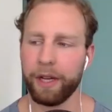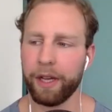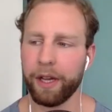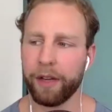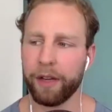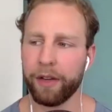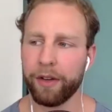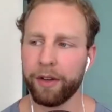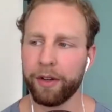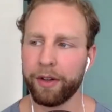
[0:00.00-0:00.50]

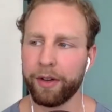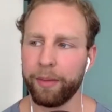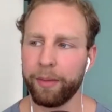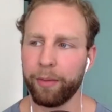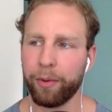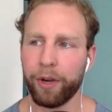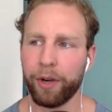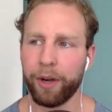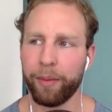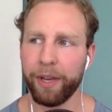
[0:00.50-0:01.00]
couldn't agree more.
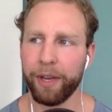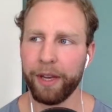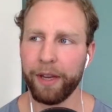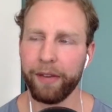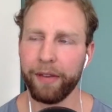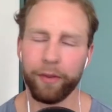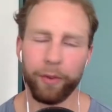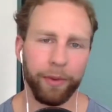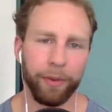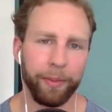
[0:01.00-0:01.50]
I mean, even
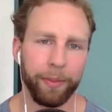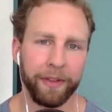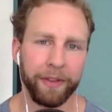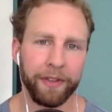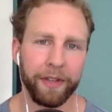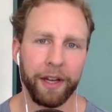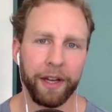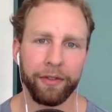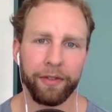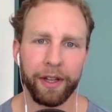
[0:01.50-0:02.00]
with
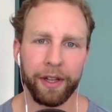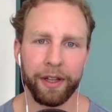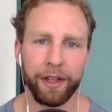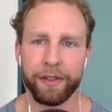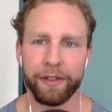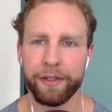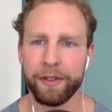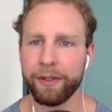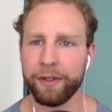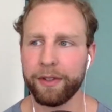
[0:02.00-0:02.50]
myself, like, let's
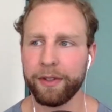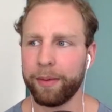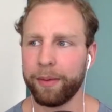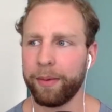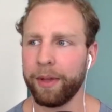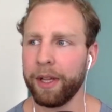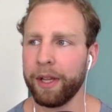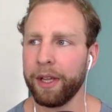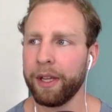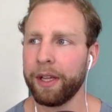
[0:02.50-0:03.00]
do some
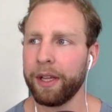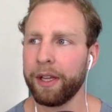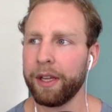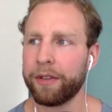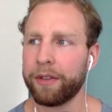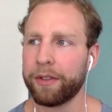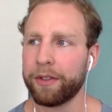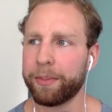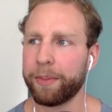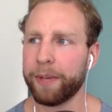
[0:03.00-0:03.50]

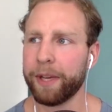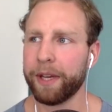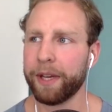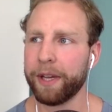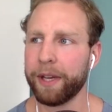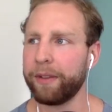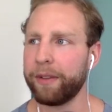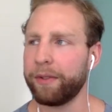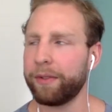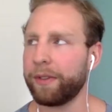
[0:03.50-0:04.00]

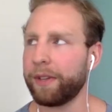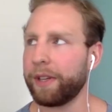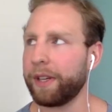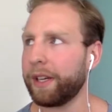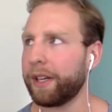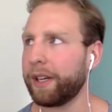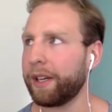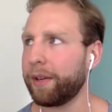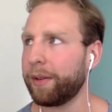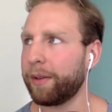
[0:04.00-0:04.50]
introspective
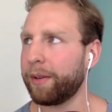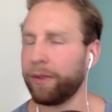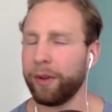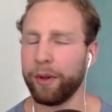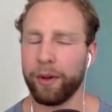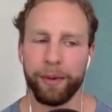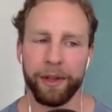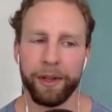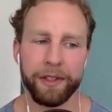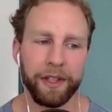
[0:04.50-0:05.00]
review on
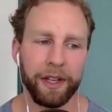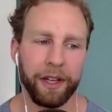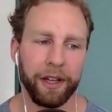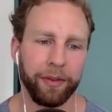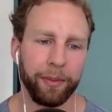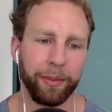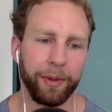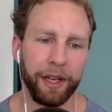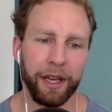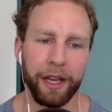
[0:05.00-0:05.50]
myself. I
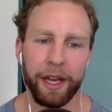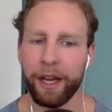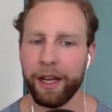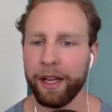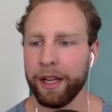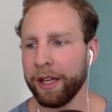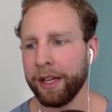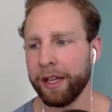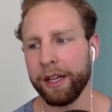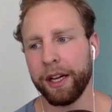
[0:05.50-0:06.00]
mean, I
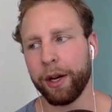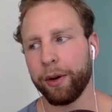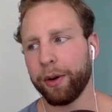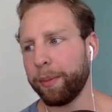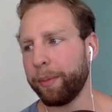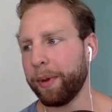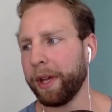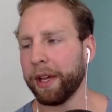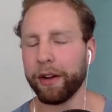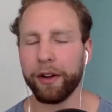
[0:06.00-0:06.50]
want to
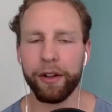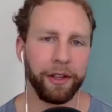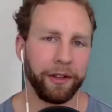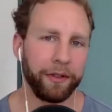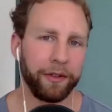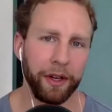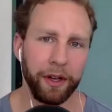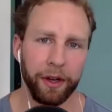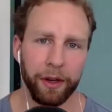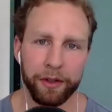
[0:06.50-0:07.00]
make all these
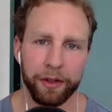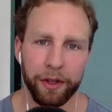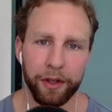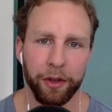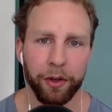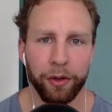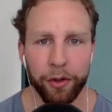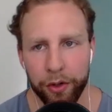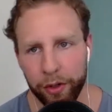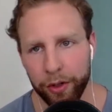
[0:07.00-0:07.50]
videos on
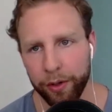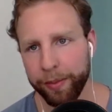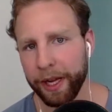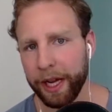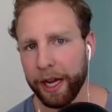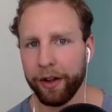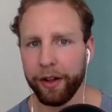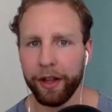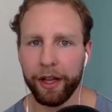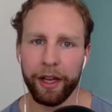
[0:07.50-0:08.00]
YouTube now.
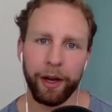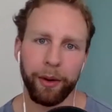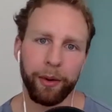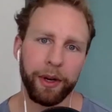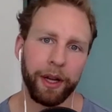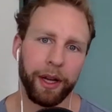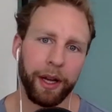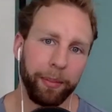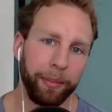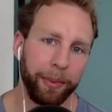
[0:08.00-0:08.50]
Like,
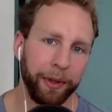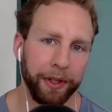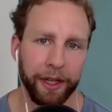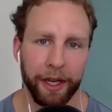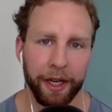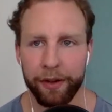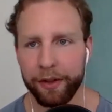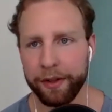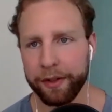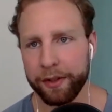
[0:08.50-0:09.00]
I'm building out
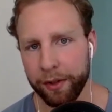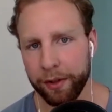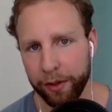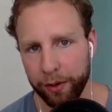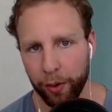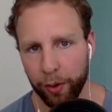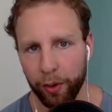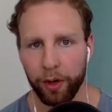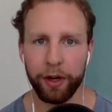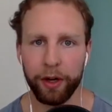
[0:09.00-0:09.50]
this new
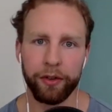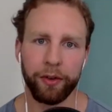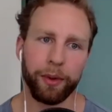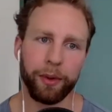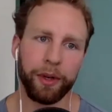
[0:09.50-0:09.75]
course. I want to